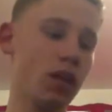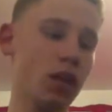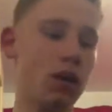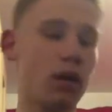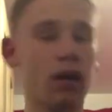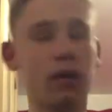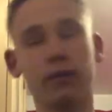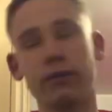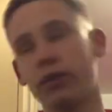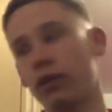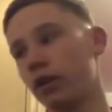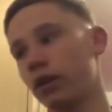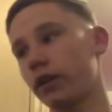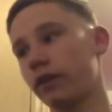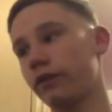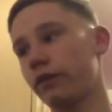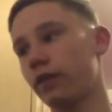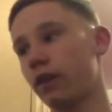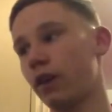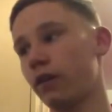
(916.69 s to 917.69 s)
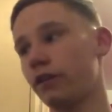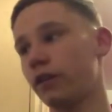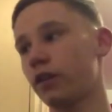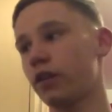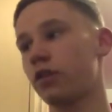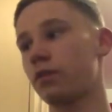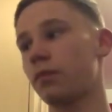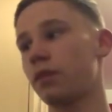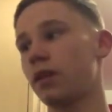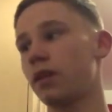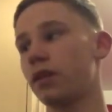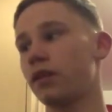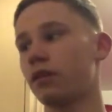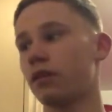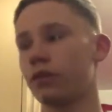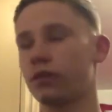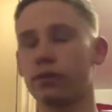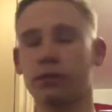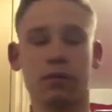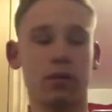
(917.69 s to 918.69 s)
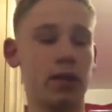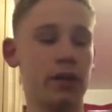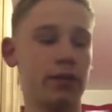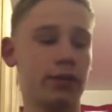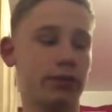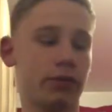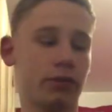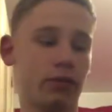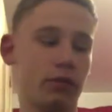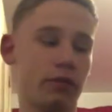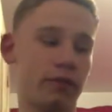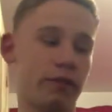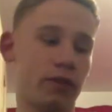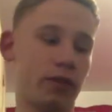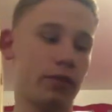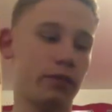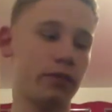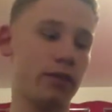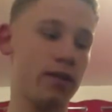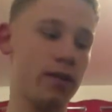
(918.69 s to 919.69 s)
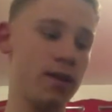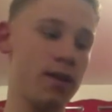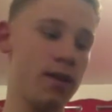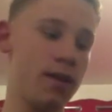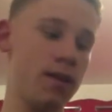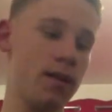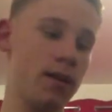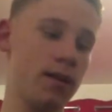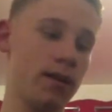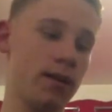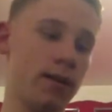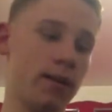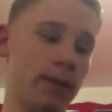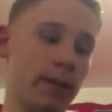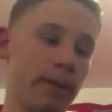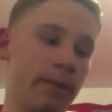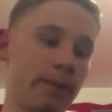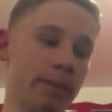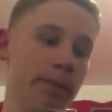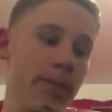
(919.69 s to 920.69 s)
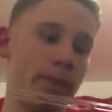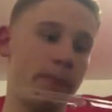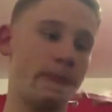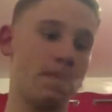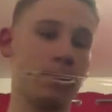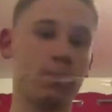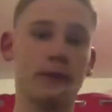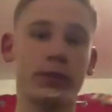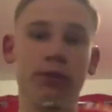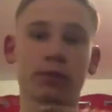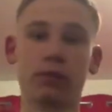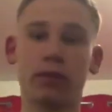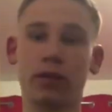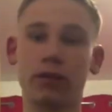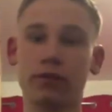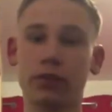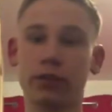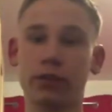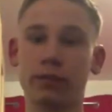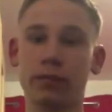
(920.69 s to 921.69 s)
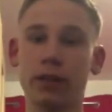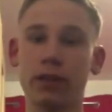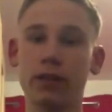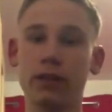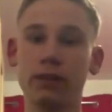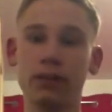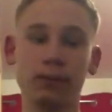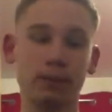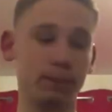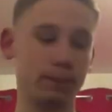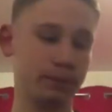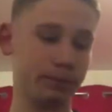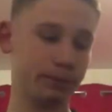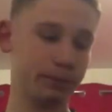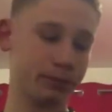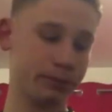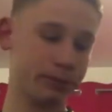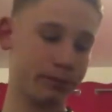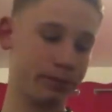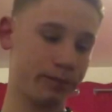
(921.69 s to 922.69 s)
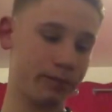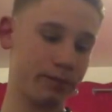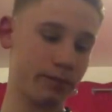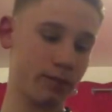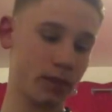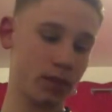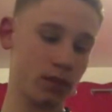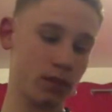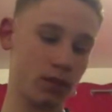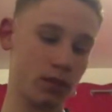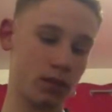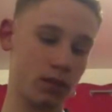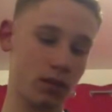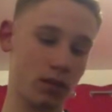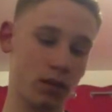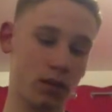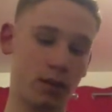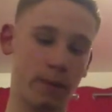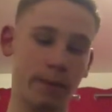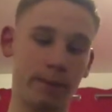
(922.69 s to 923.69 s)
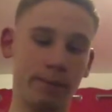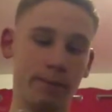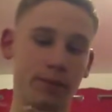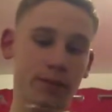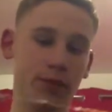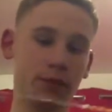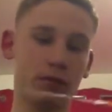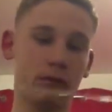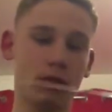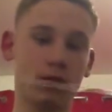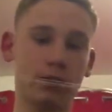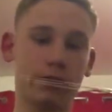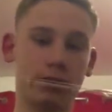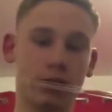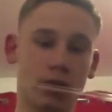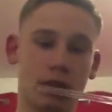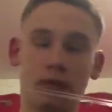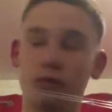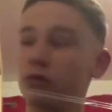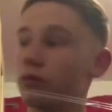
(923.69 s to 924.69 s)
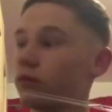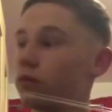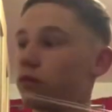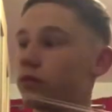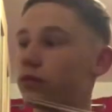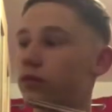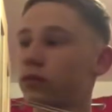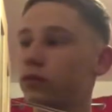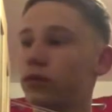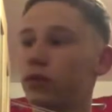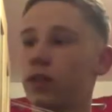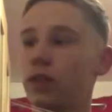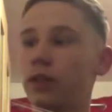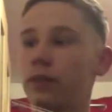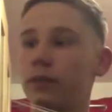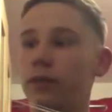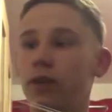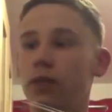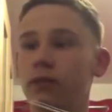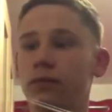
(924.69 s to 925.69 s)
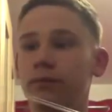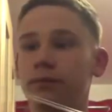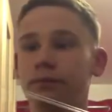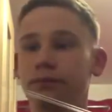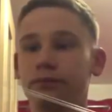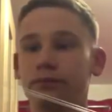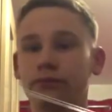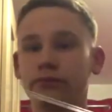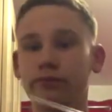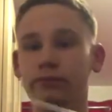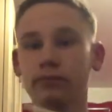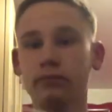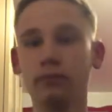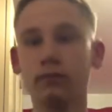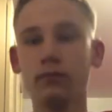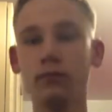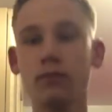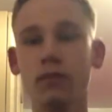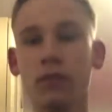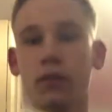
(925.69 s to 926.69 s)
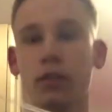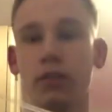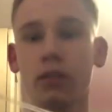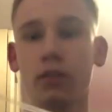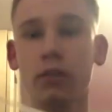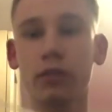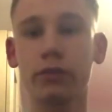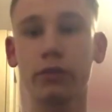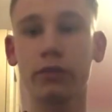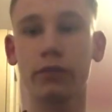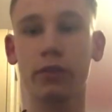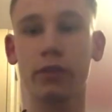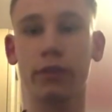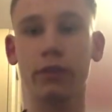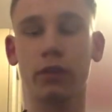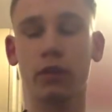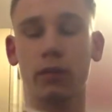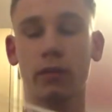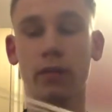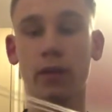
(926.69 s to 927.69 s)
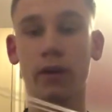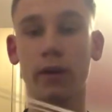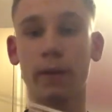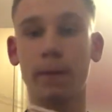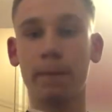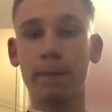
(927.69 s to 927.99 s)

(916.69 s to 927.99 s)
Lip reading: I'm targeting flatfish, plaice, sole, flounder. This is one I've just made. This is what it looks like, all clipped down. It hooks onto the top there.